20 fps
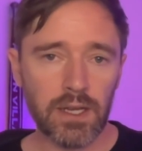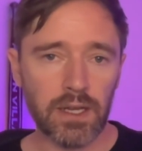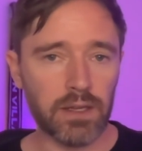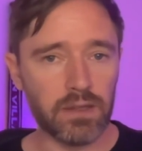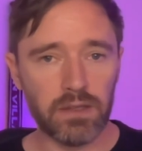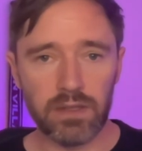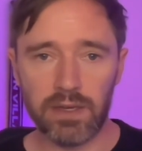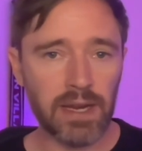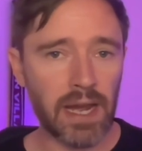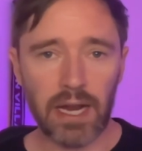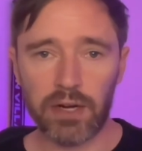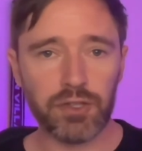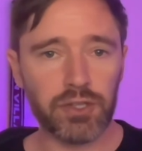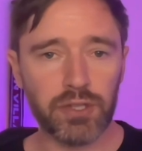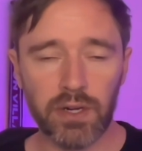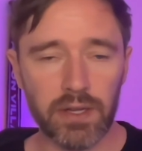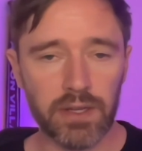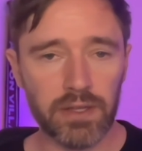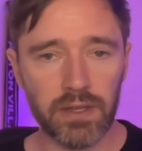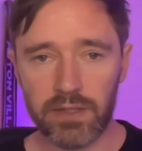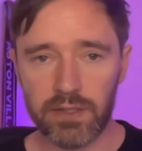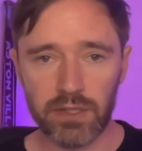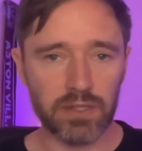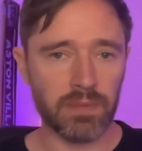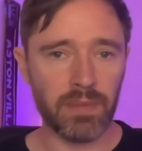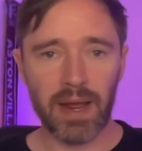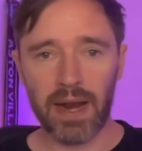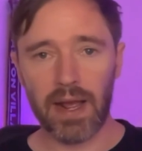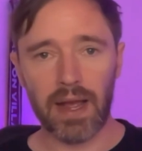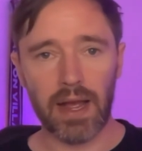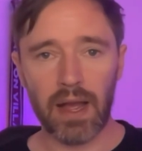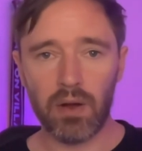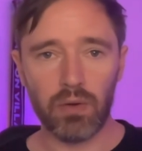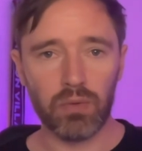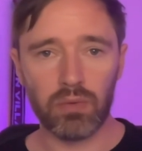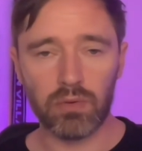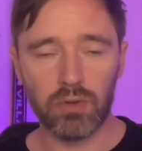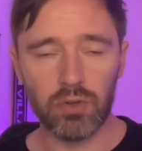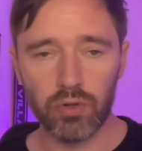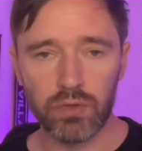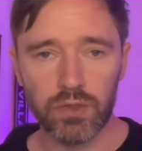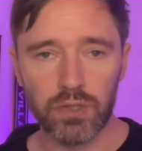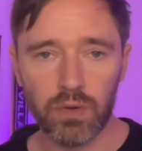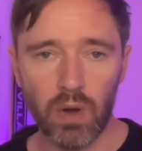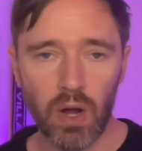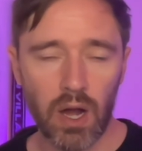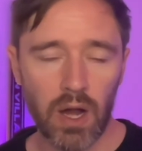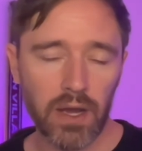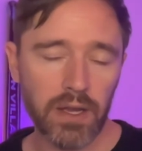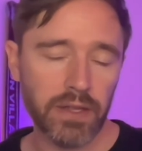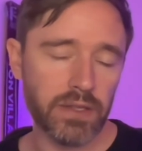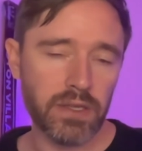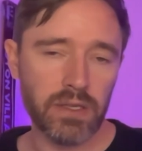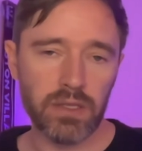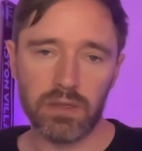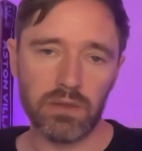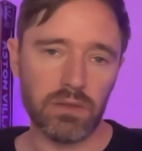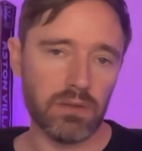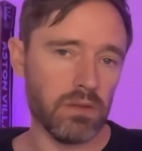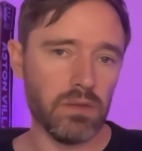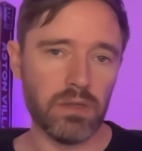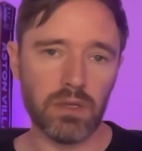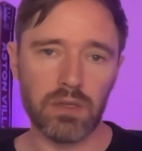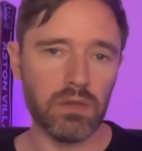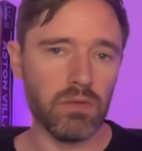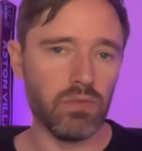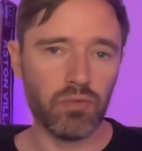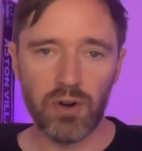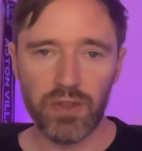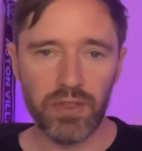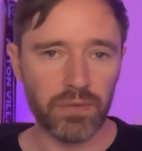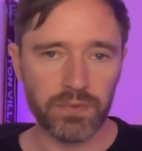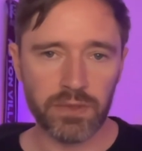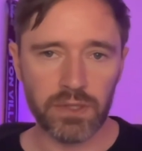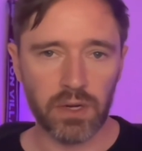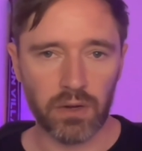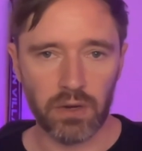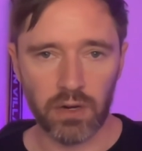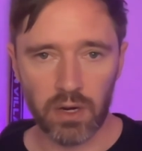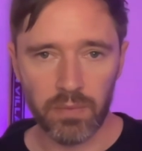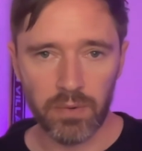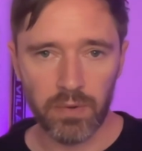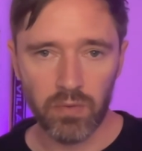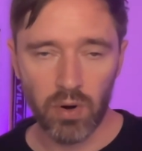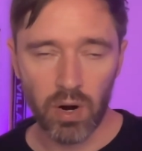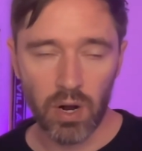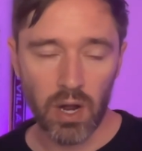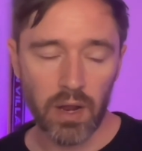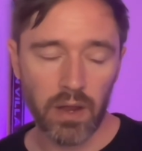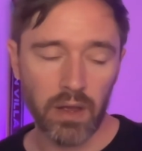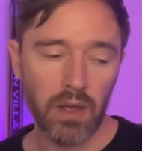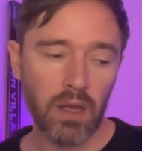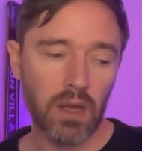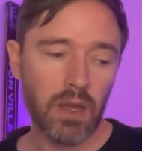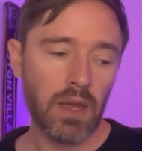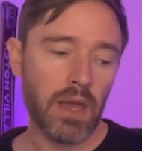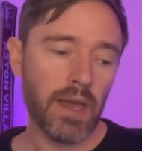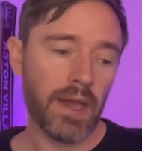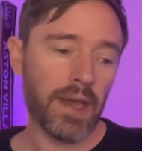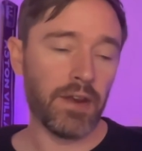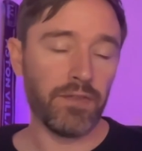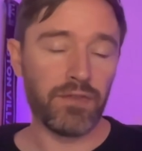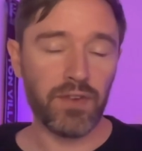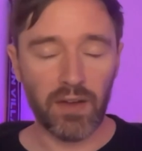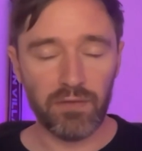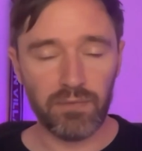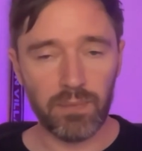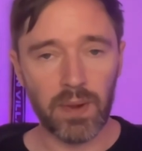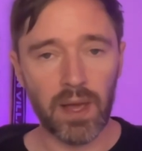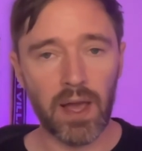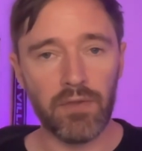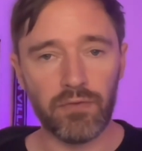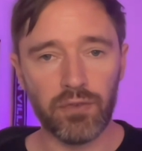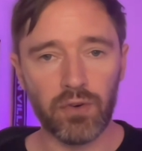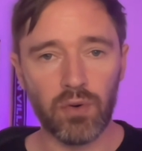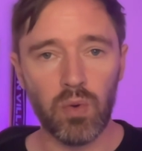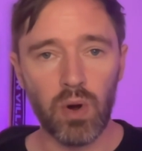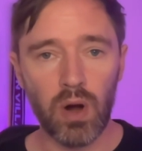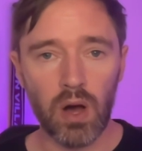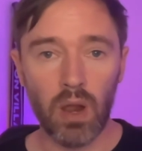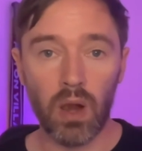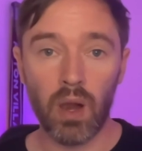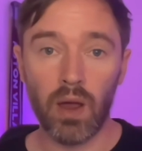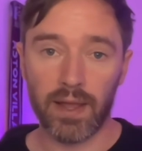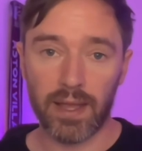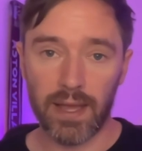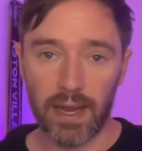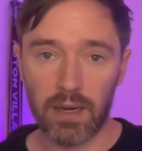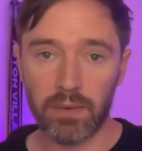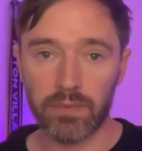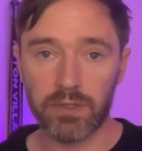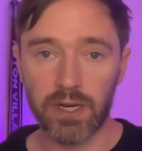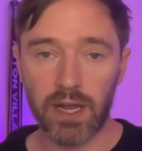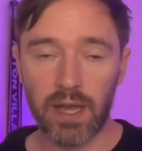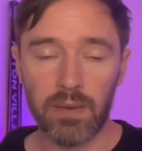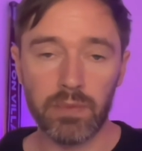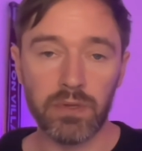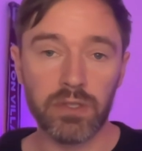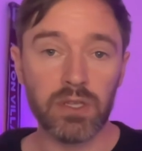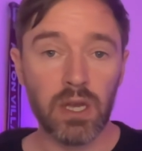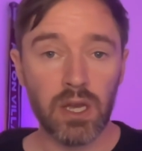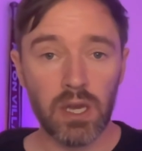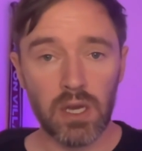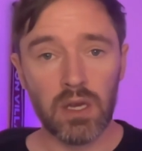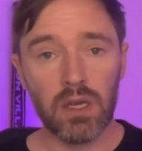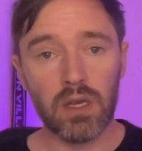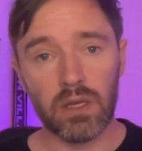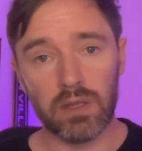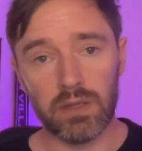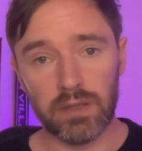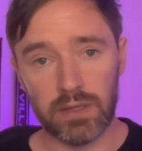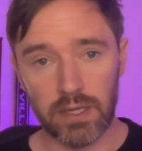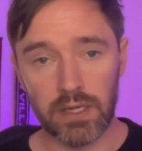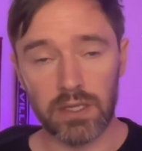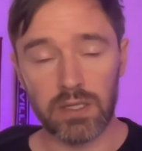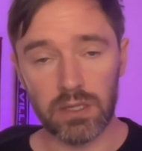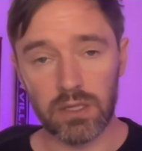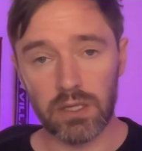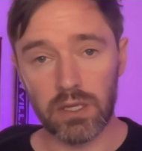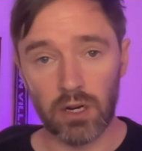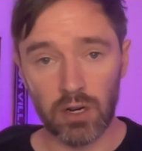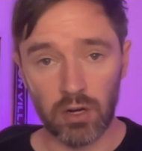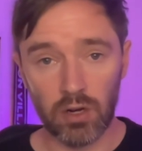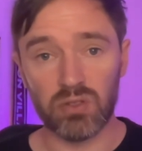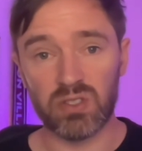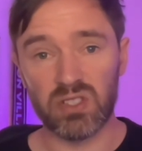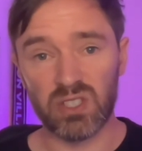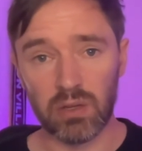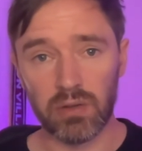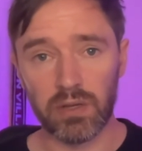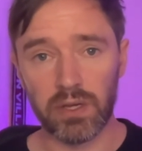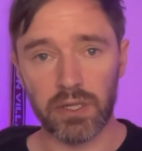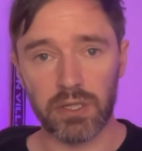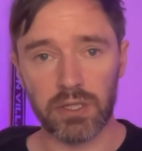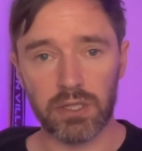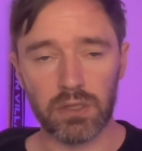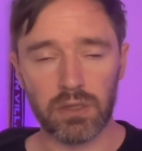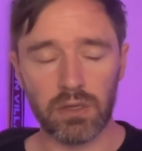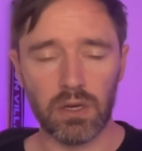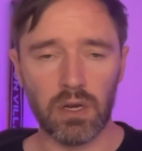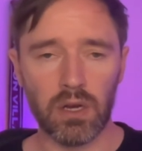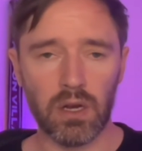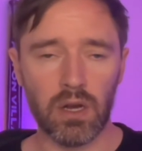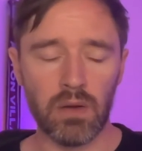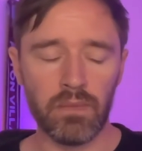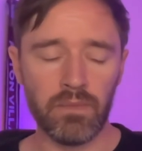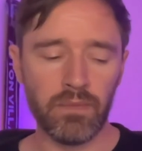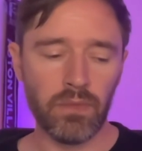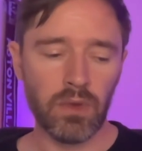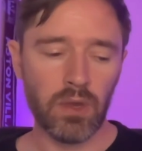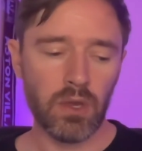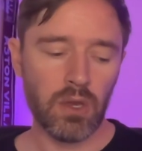it doesn't matter how good you are, your rhythm's not going to be right. And if you haven't played for a while, like Callum Chambers did, you're going to look sluggish. Villa